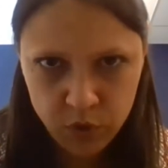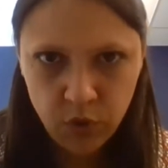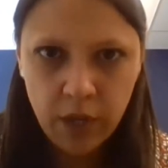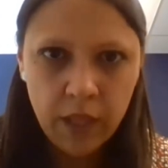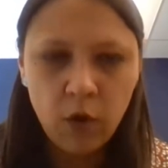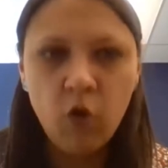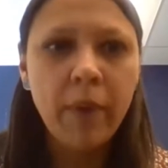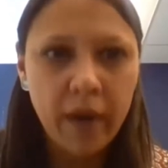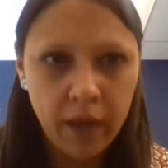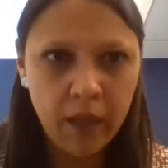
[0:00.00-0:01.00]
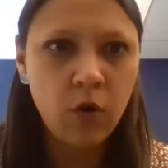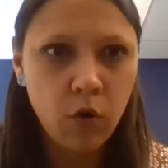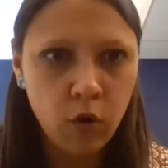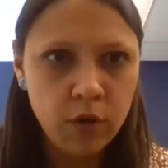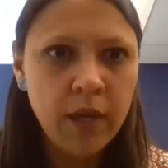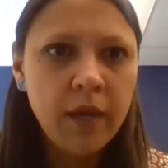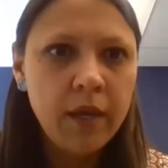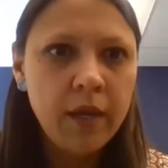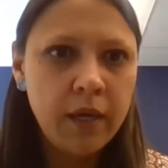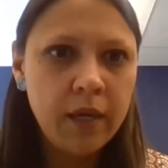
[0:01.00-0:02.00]
is a disproportionate
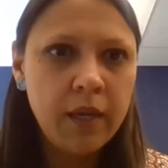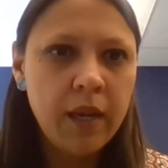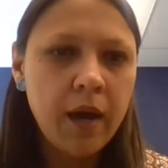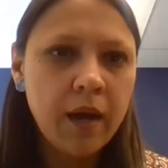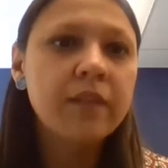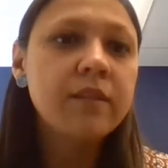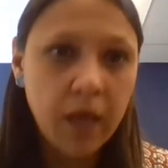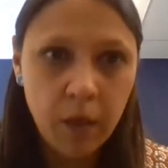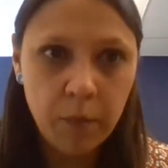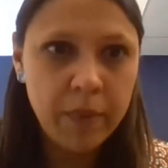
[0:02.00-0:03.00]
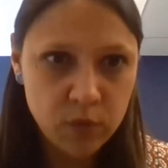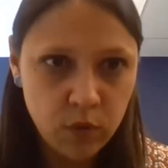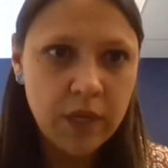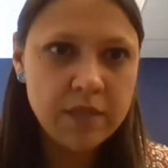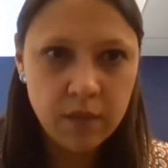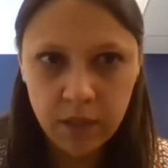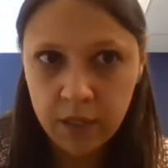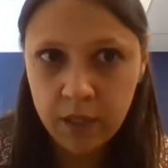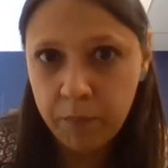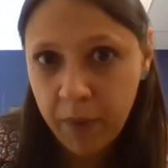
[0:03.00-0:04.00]
prevalence compared to
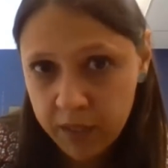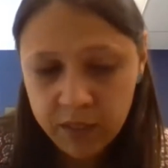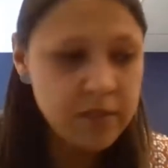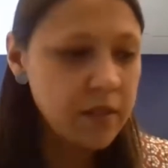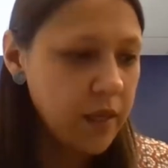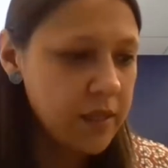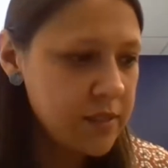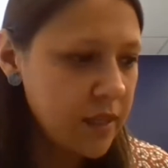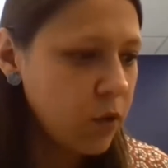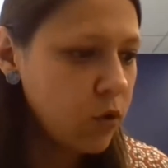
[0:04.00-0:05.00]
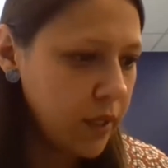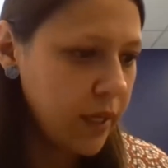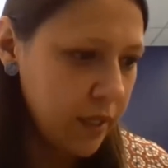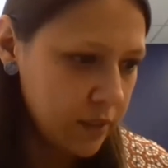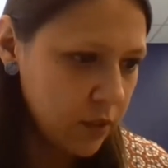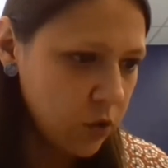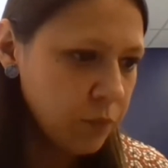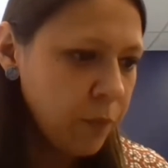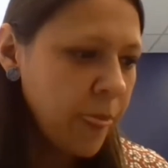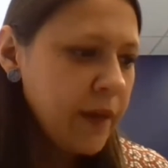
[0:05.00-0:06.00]
the number of people in the country
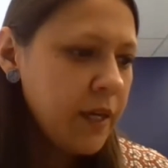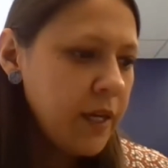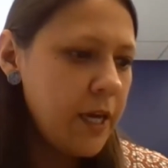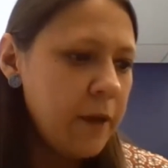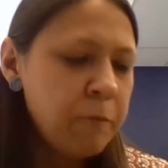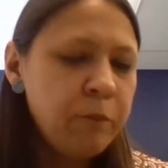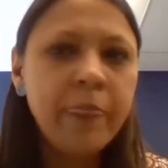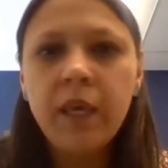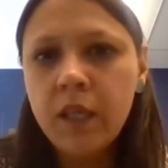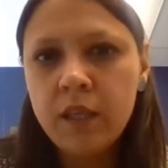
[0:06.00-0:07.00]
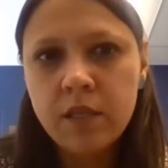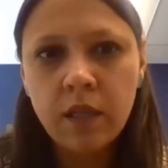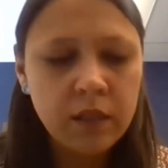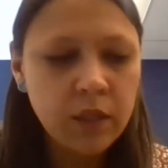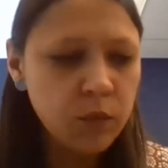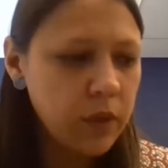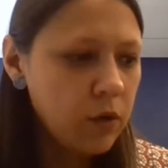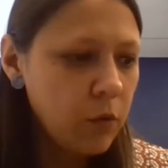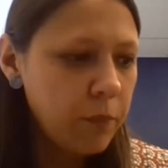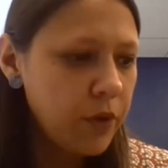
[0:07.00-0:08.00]
of this ethnic origin.
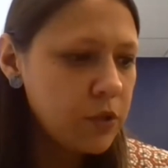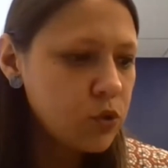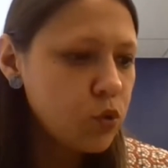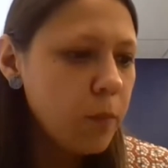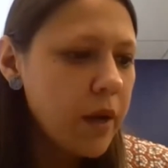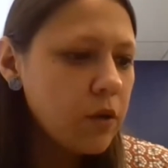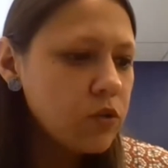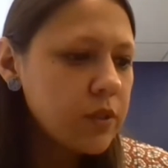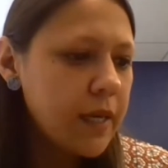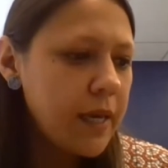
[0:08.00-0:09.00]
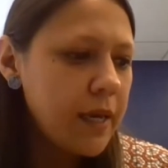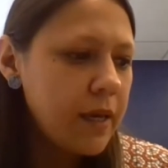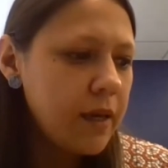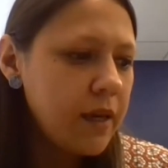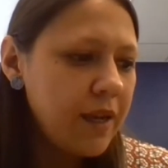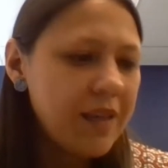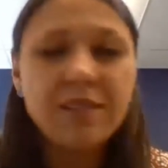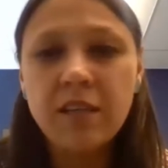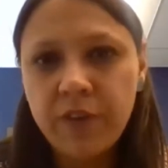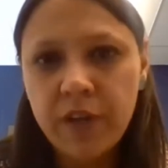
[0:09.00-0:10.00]
And the
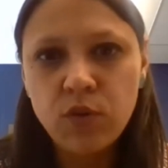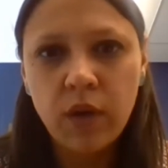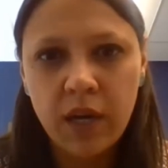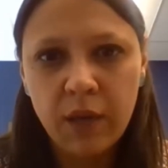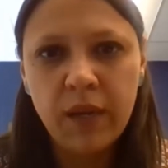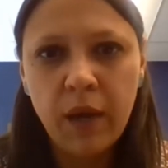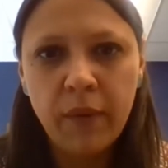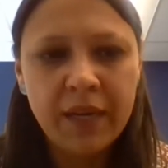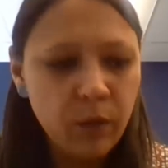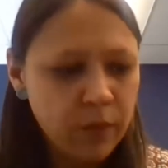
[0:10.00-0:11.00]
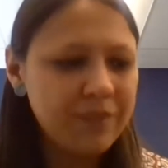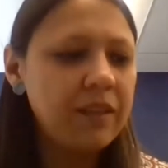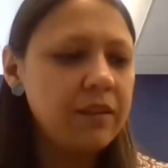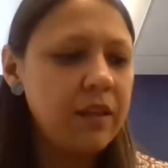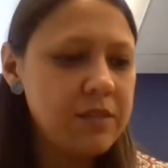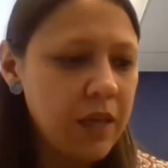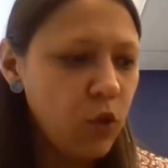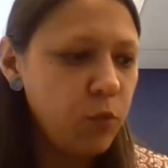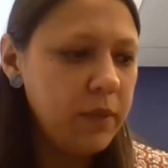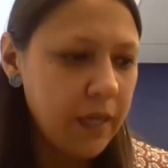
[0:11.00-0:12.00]
European Court of Human Rights said that the
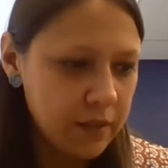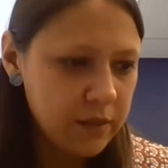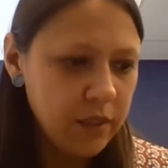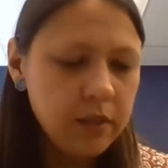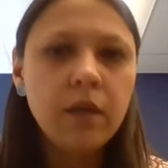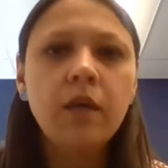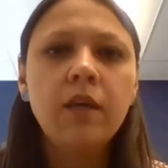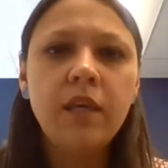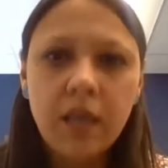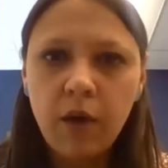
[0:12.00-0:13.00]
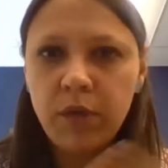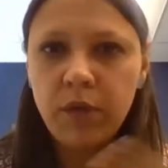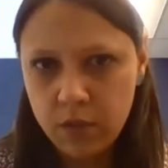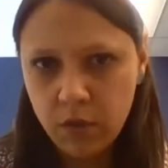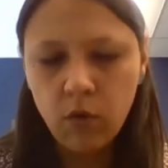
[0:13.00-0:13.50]
figures revealed a